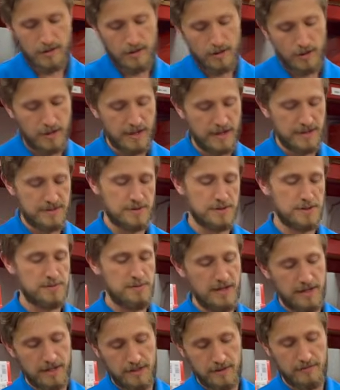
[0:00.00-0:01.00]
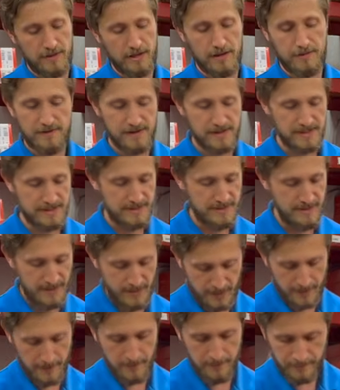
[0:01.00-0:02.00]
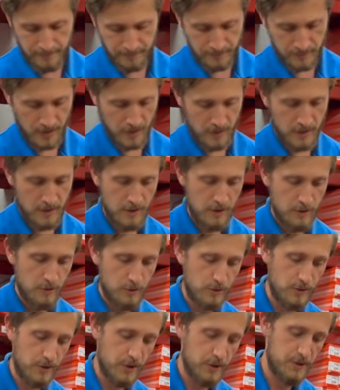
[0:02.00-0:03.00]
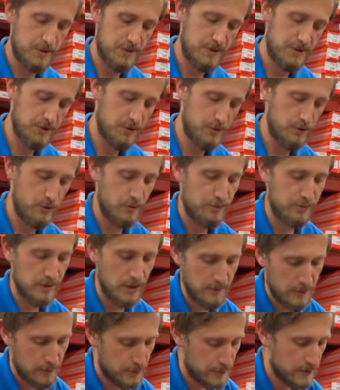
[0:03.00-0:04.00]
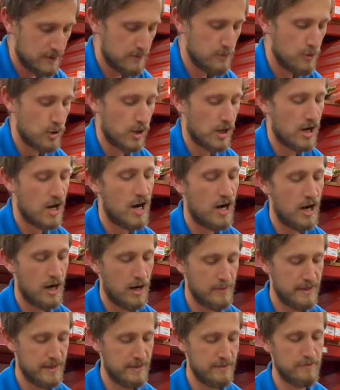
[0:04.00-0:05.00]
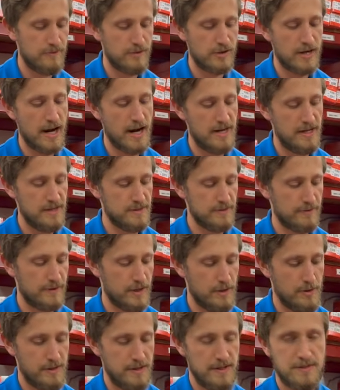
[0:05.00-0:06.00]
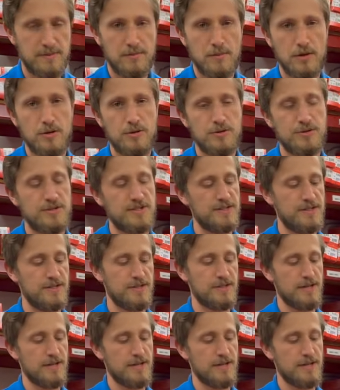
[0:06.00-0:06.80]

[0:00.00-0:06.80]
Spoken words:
Okay, so speaking of FSD, we'll go to probably one of the more common varieties of KONI's most